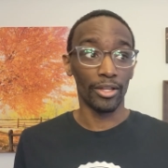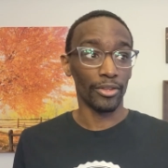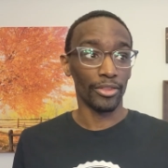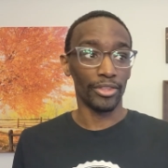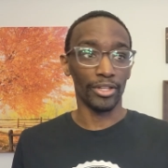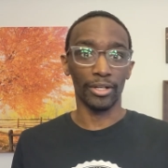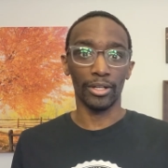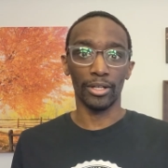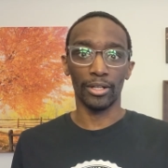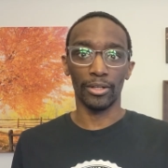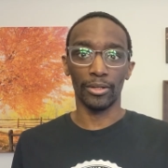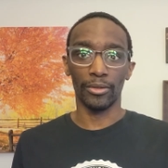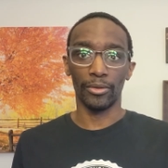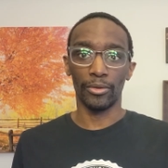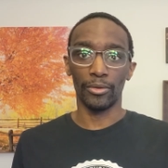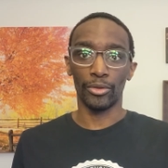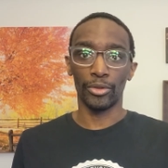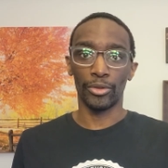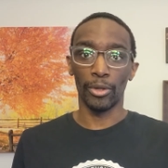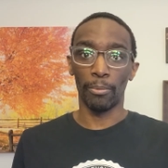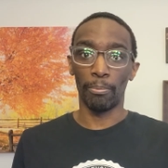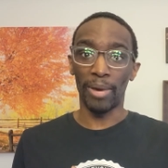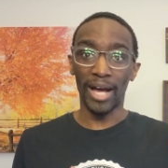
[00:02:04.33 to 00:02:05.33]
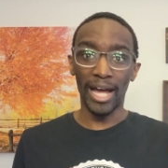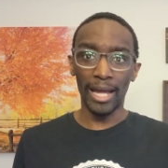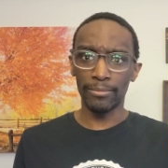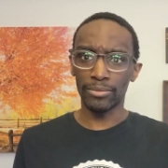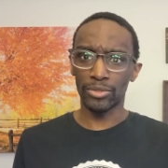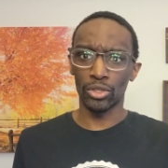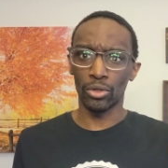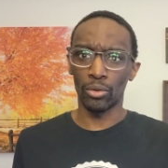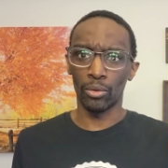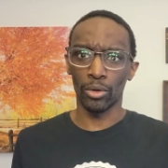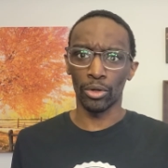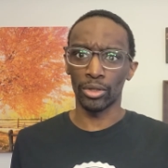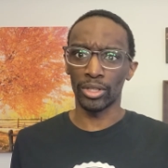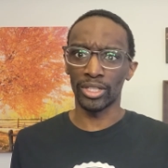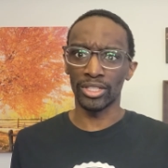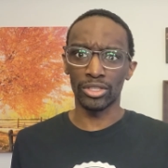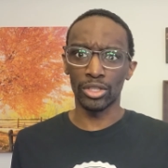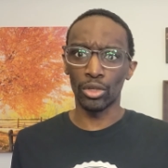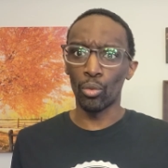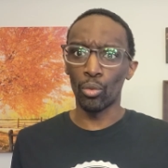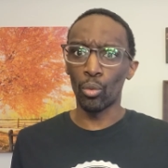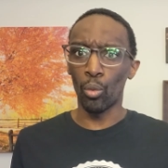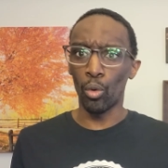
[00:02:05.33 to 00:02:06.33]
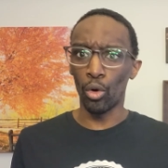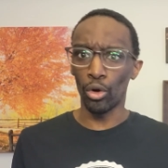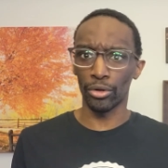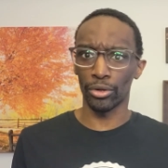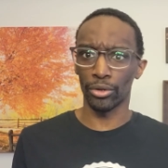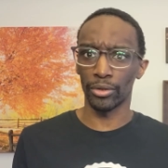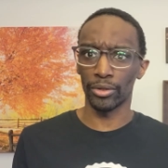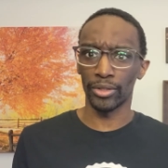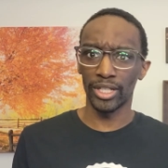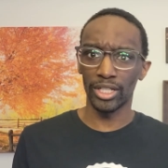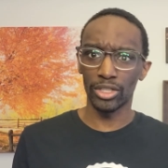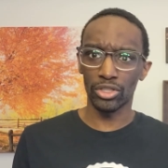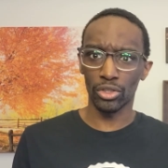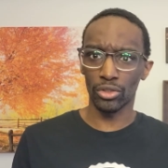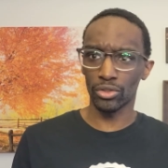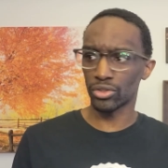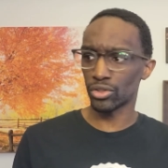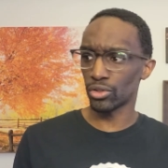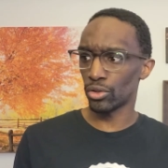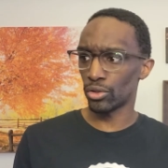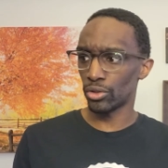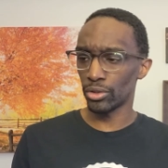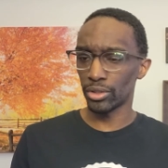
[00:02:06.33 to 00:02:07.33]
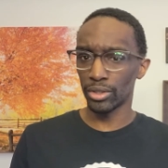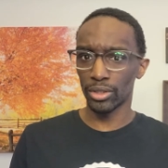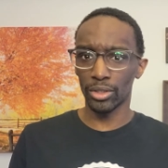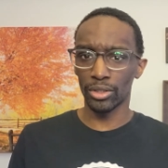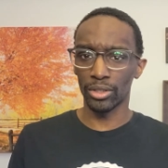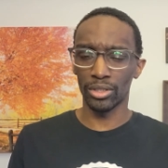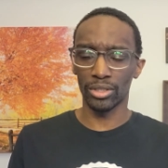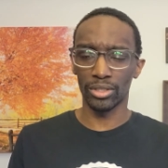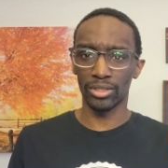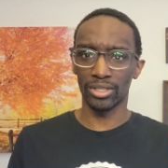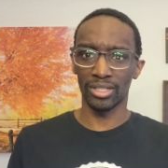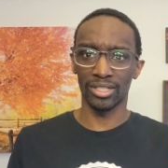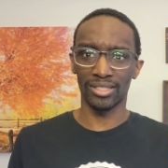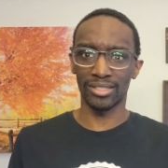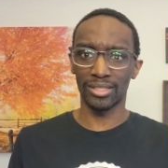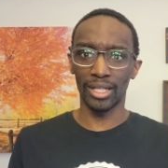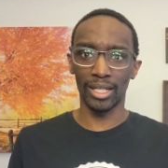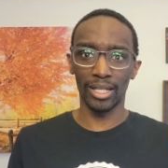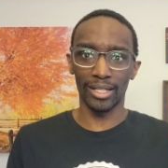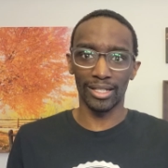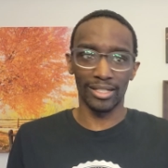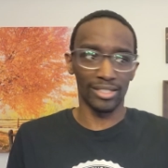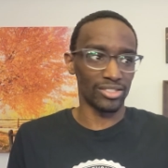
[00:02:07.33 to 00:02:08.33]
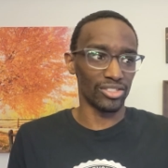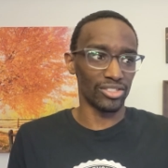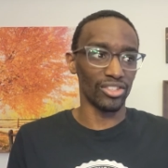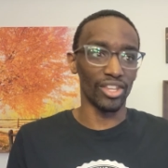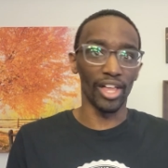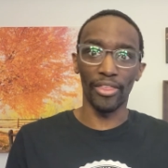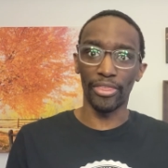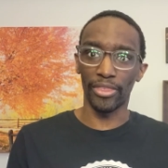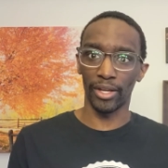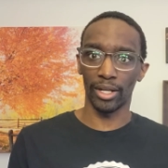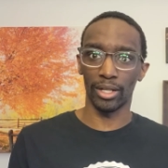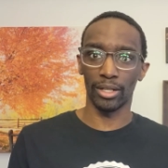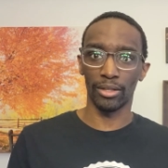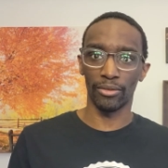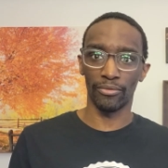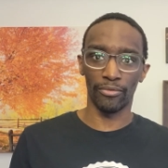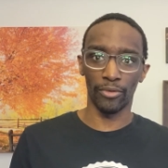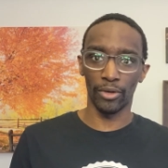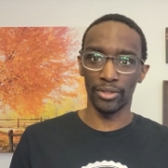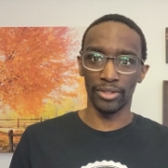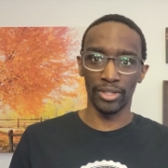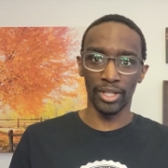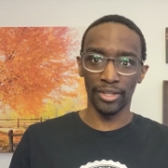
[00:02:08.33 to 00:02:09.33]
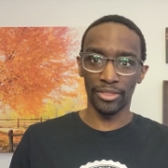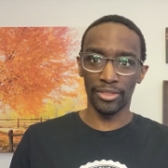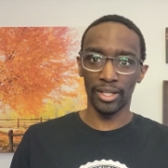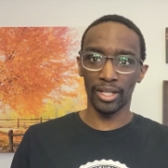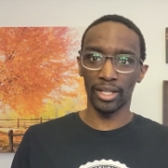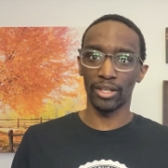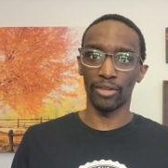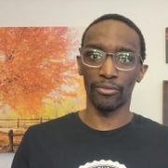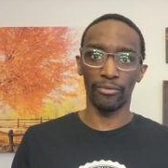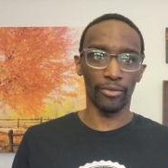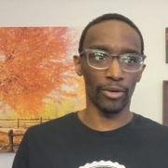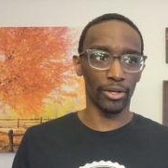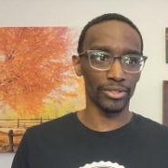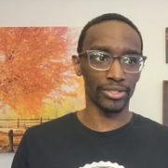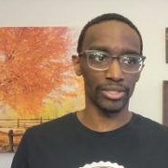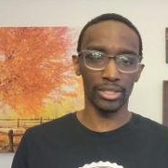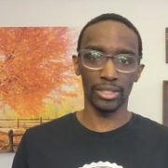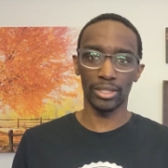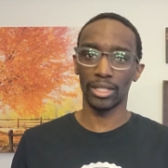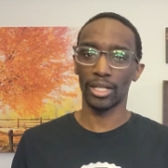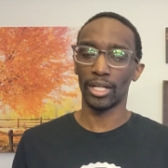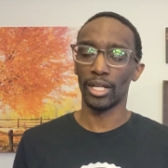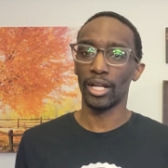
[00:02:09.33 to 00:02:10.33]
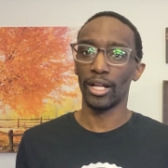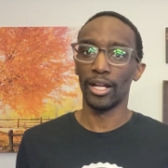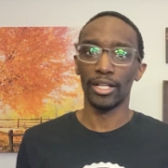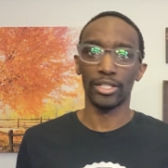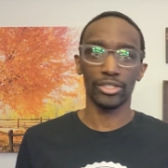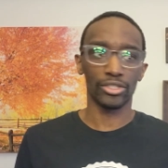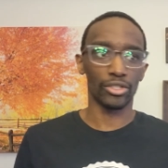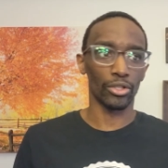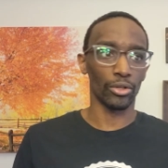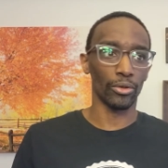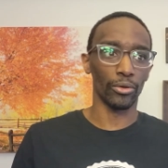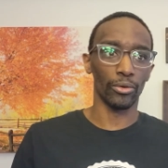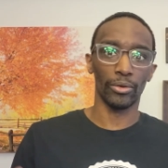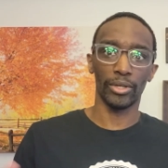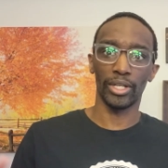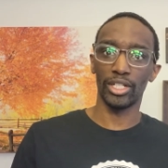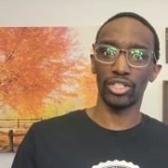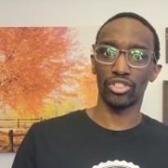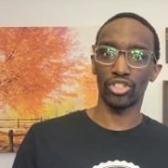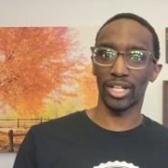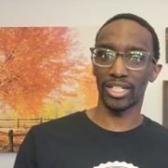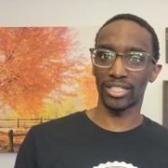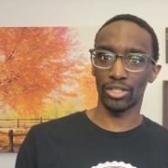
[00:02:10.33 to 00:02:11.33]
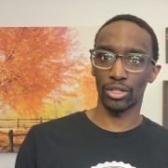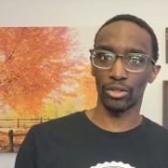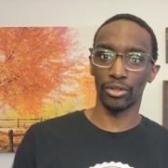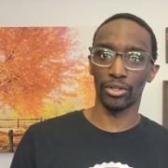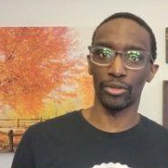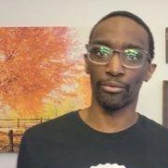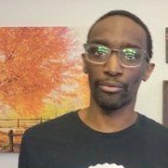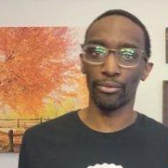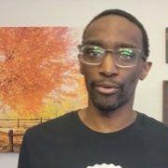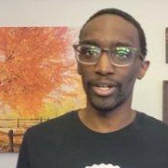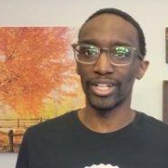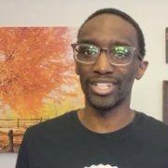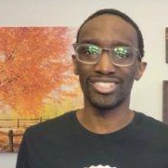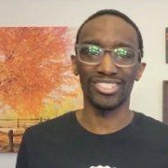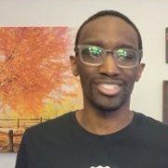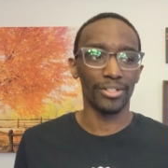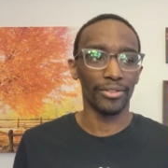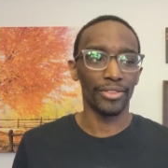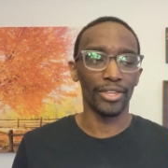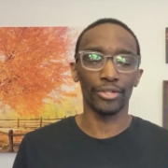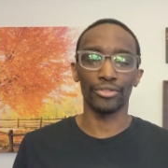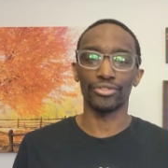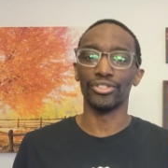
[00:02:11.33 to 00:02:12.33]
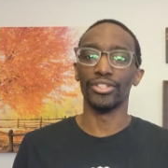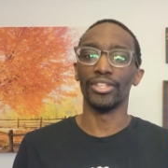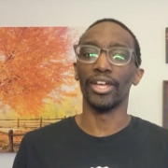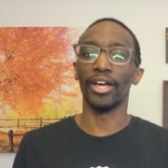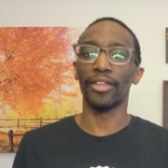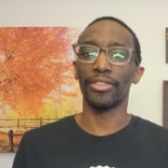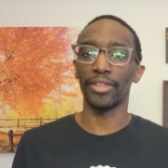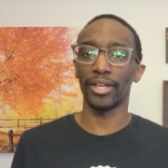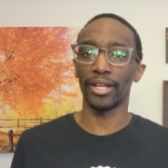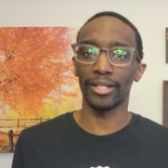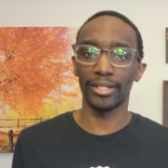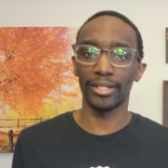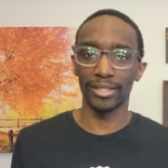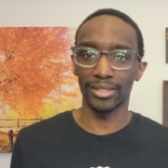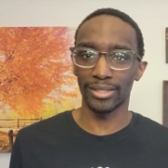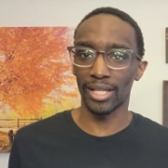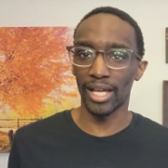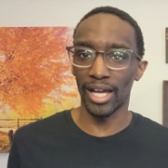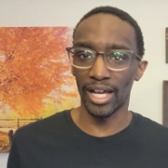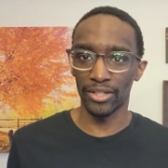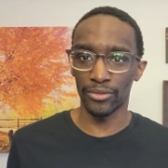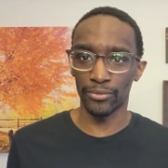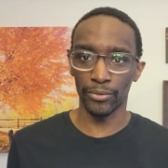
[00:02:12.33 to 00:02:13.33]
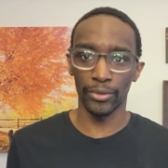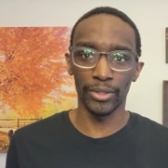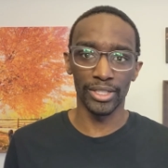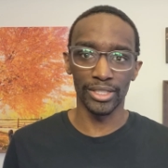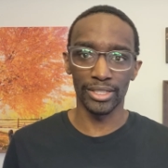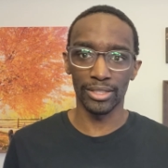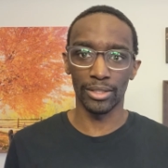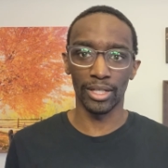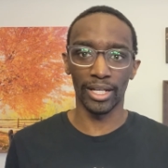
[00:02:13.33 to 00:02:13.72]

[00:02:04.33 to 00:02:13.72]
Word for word: The the pipes don't work. There's no water. He turns on the, the sink and it's nothing. The nothing in the faucet. So he tries to go in the fridge. There's nothing in this guy's fridge.